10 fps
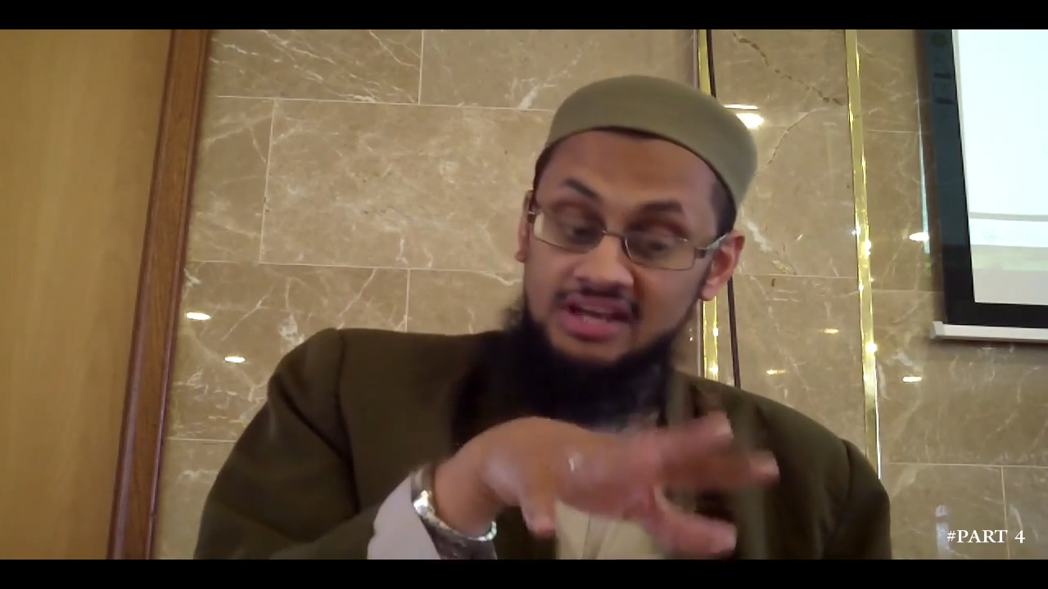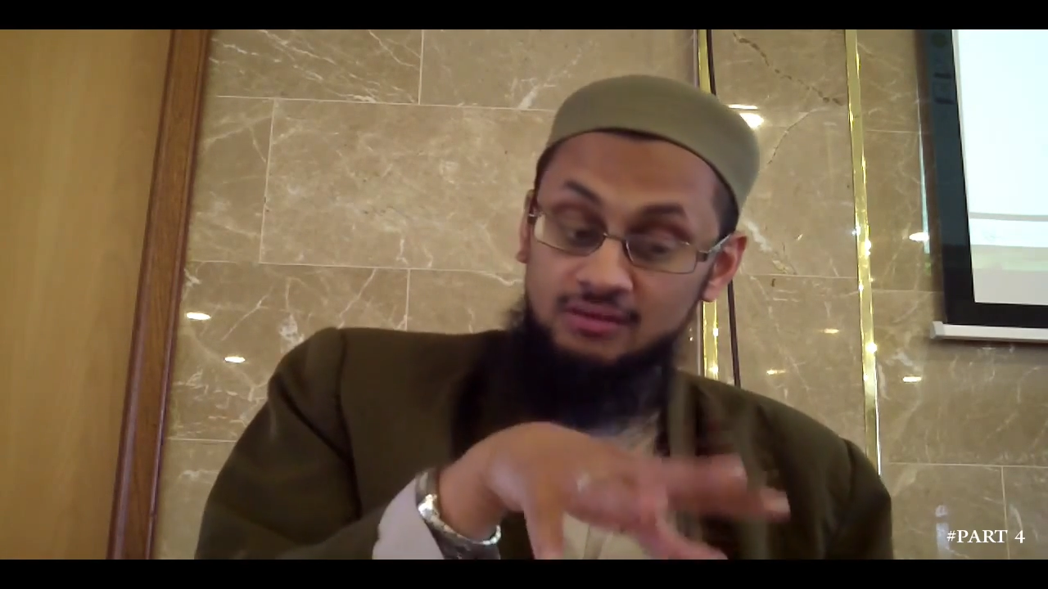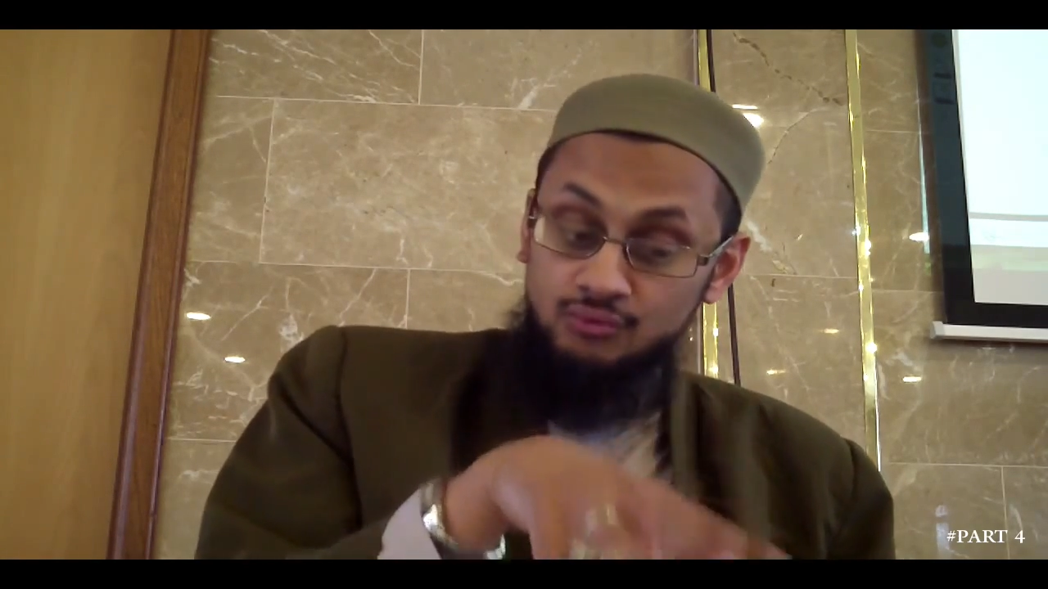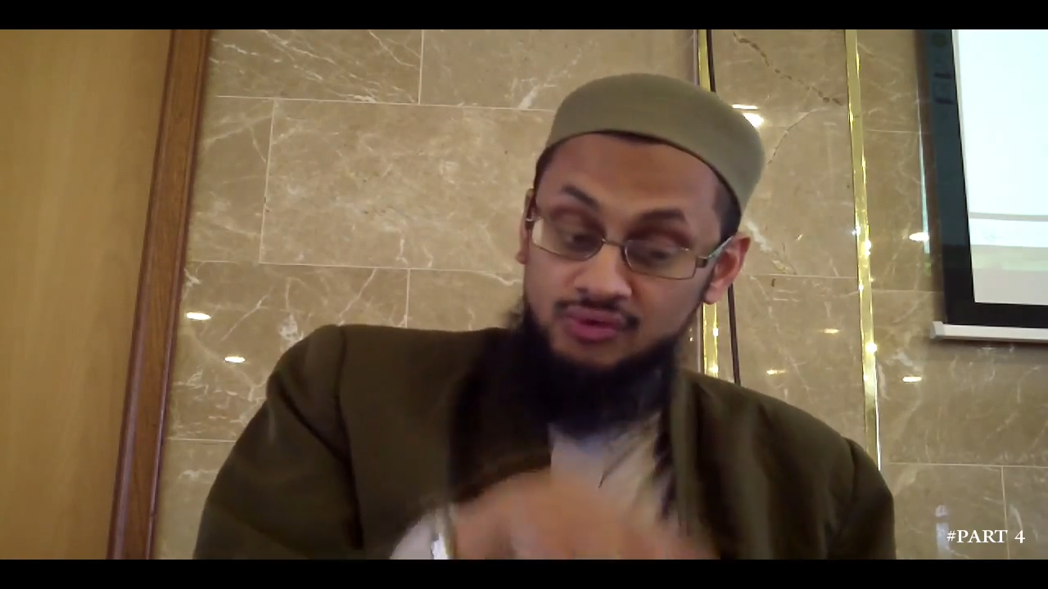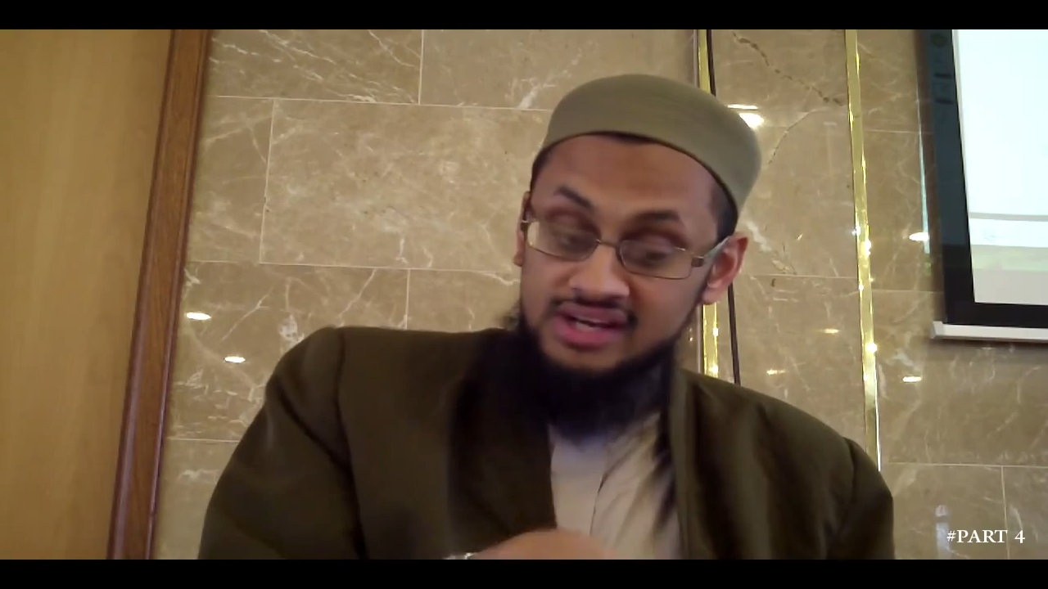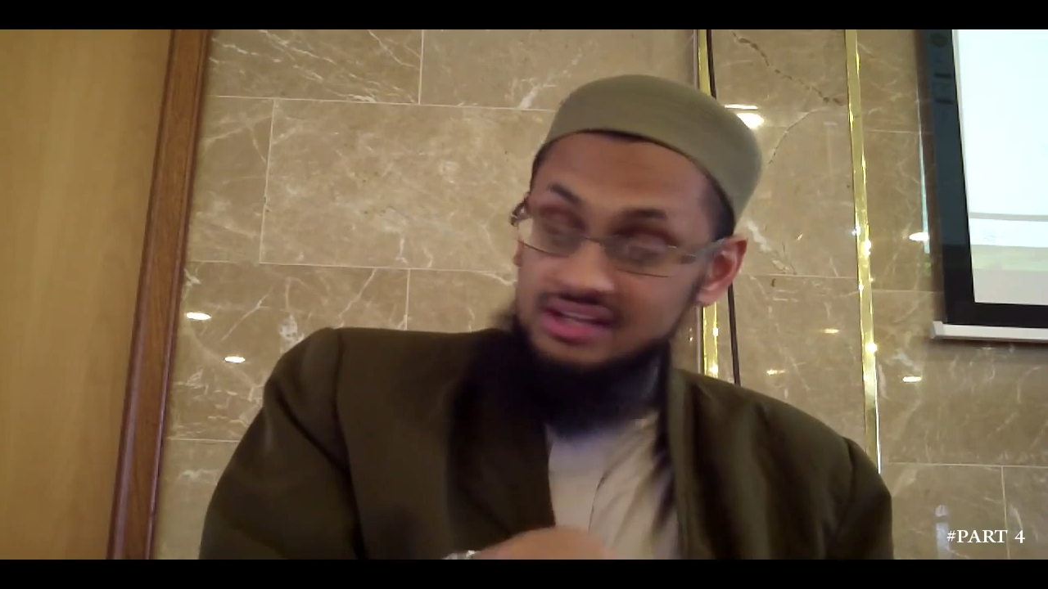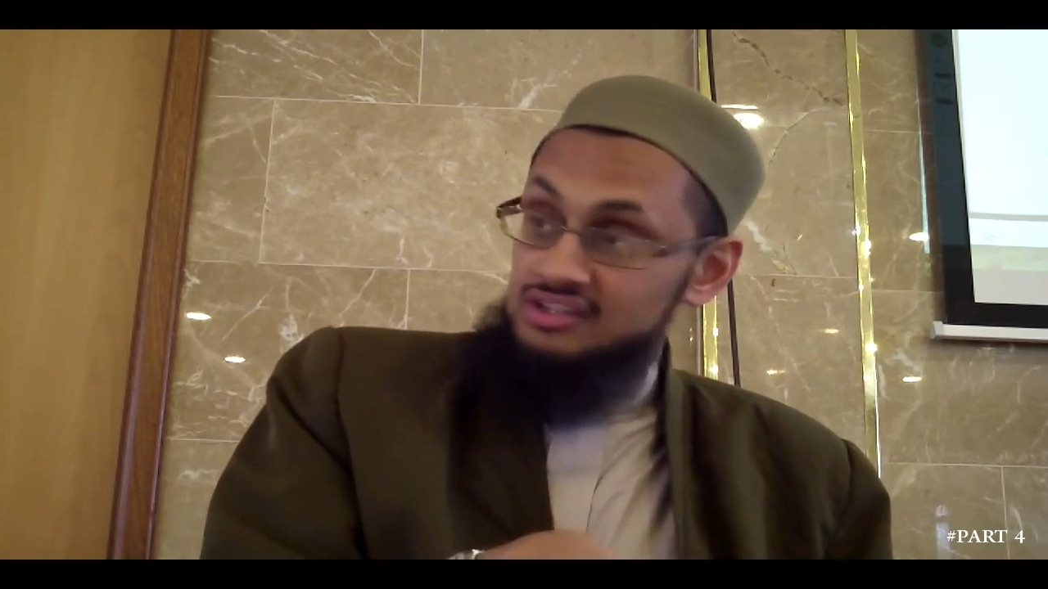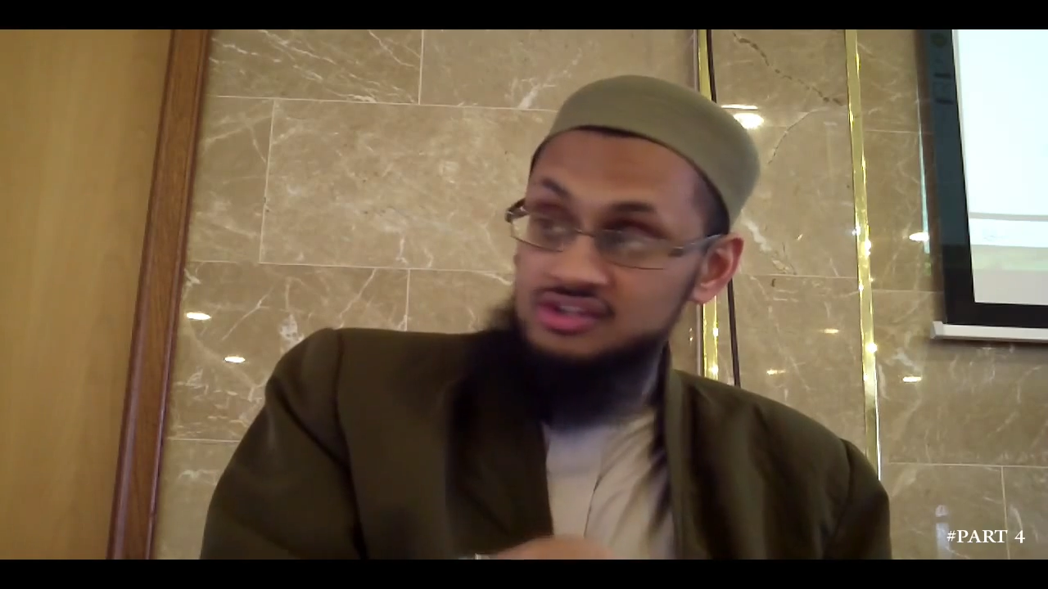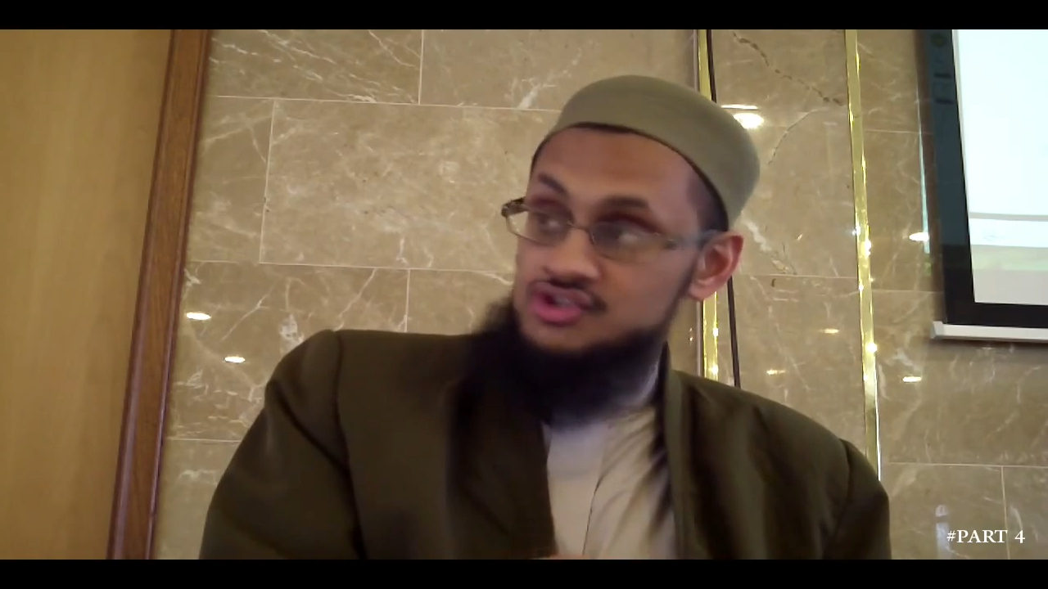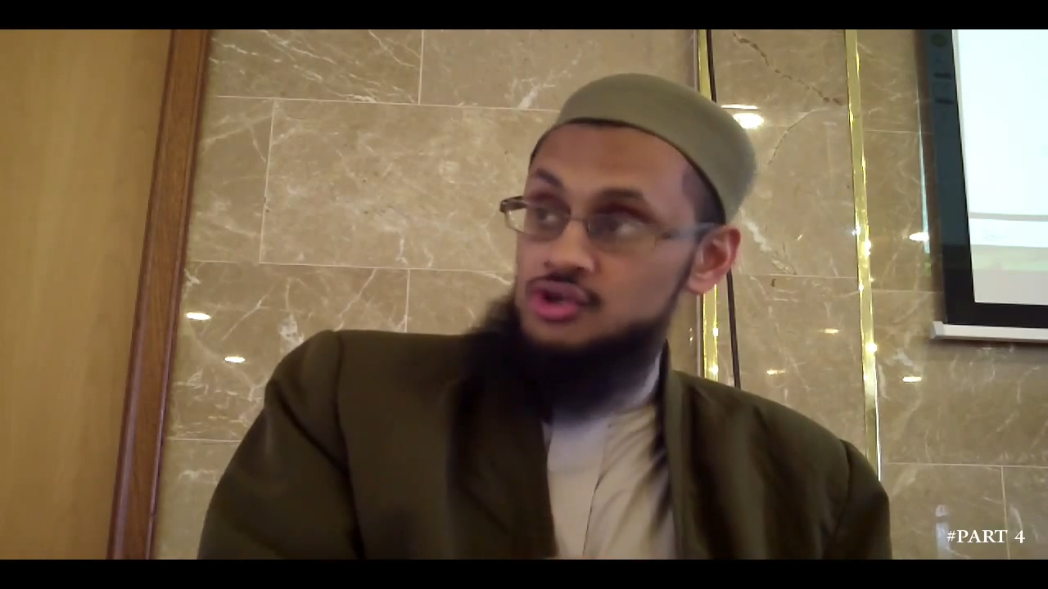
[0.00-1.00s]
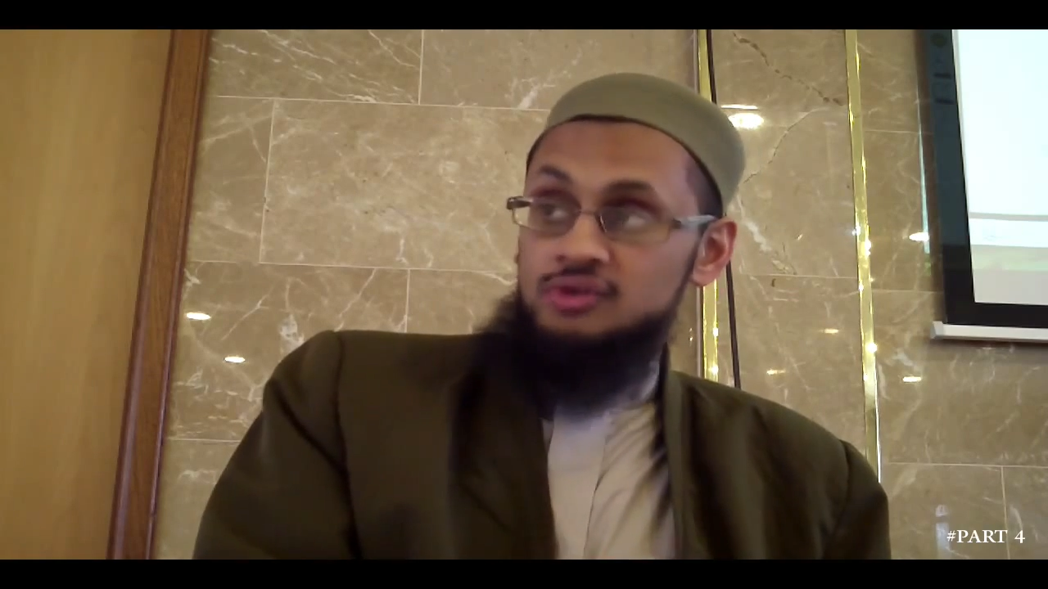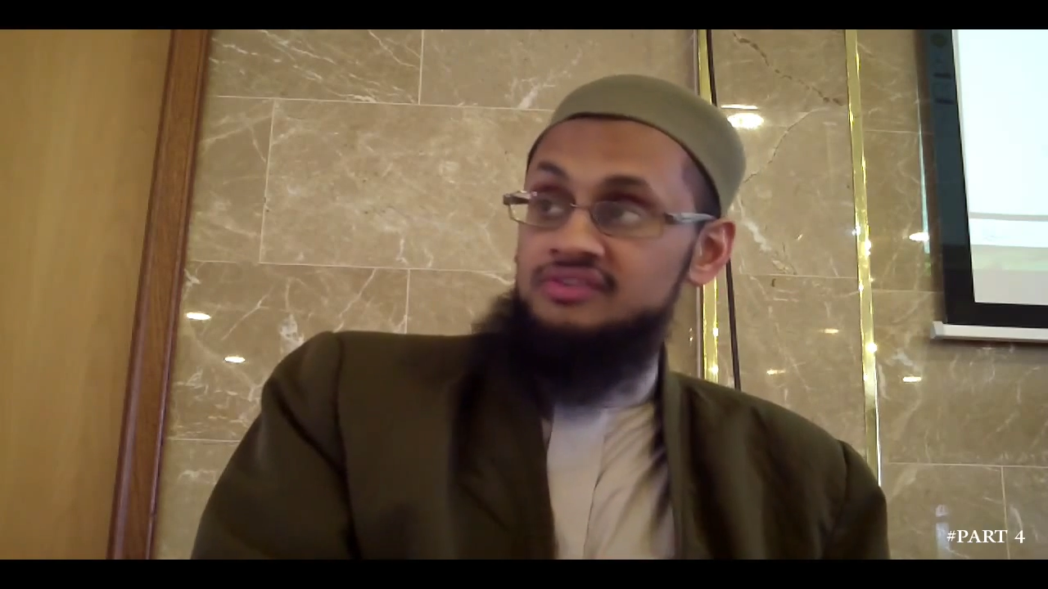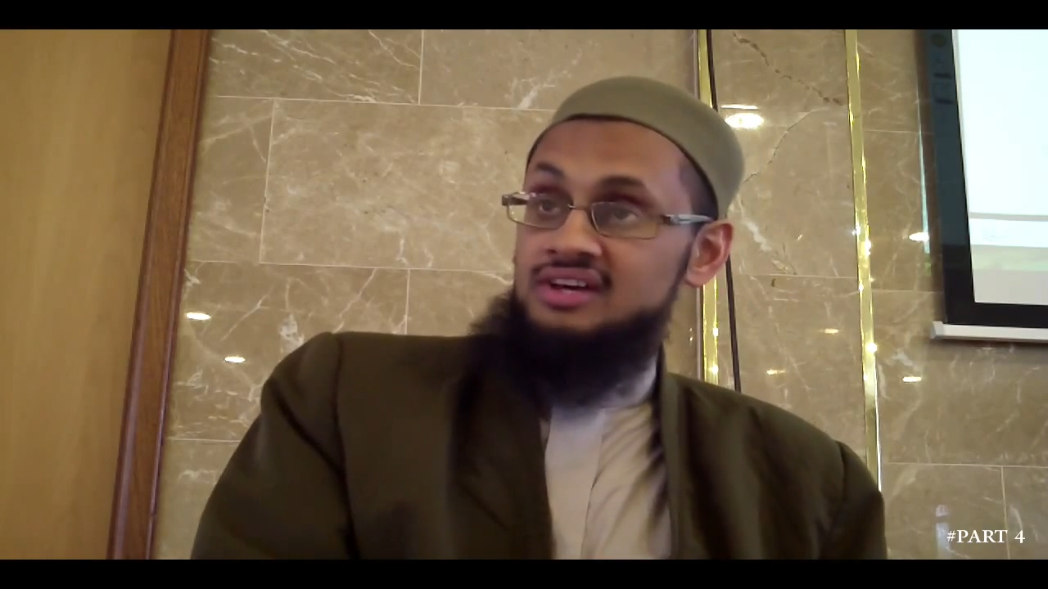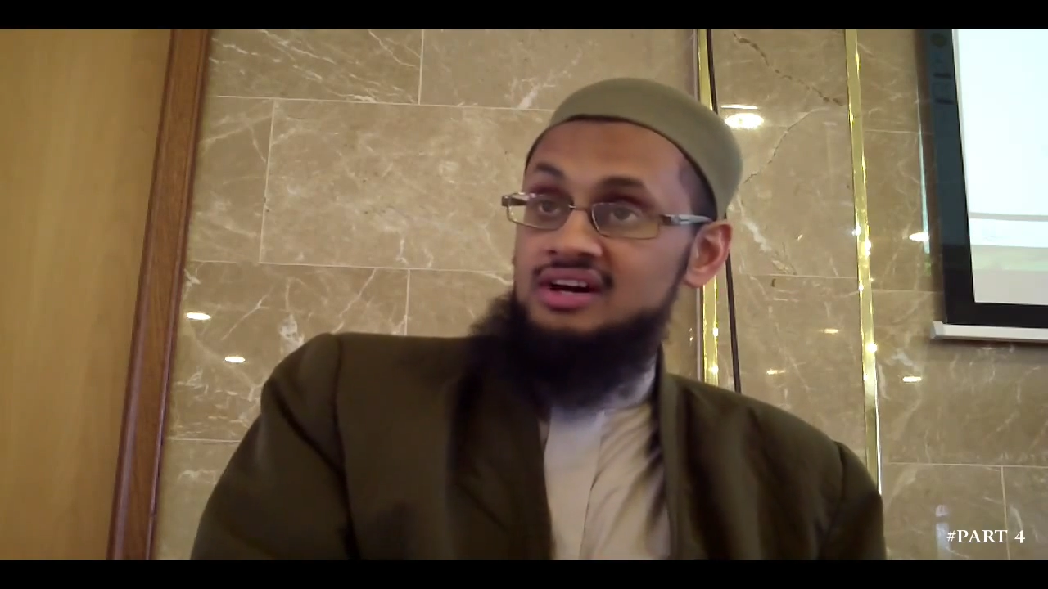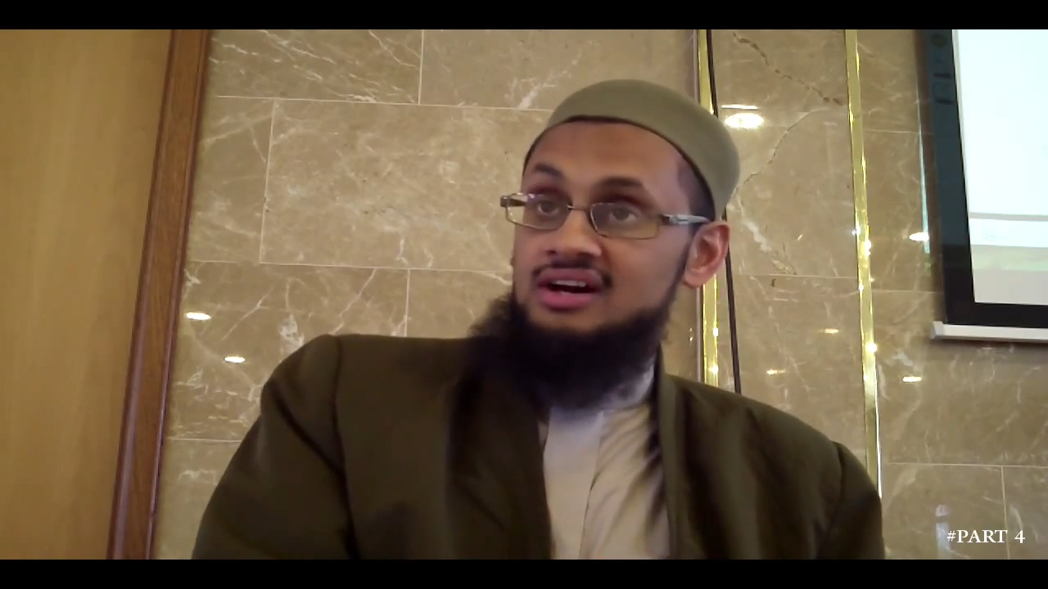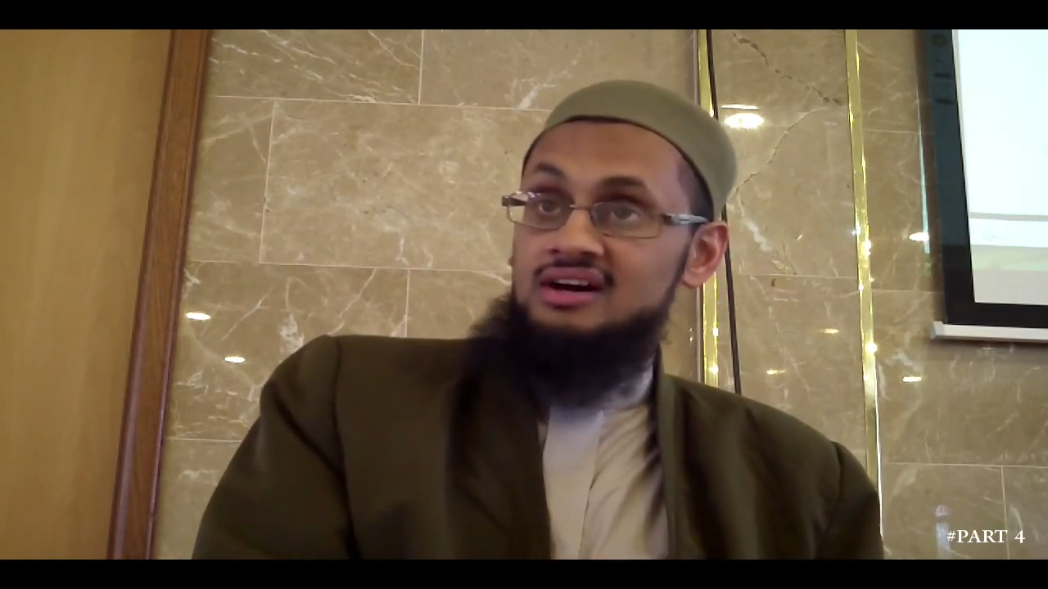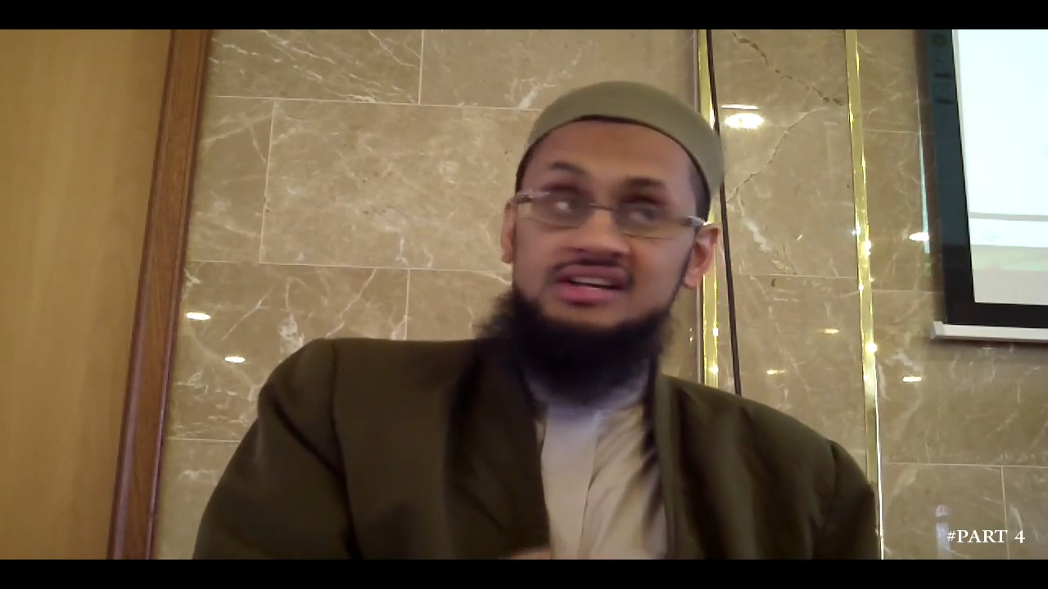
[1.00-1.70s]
real control of the car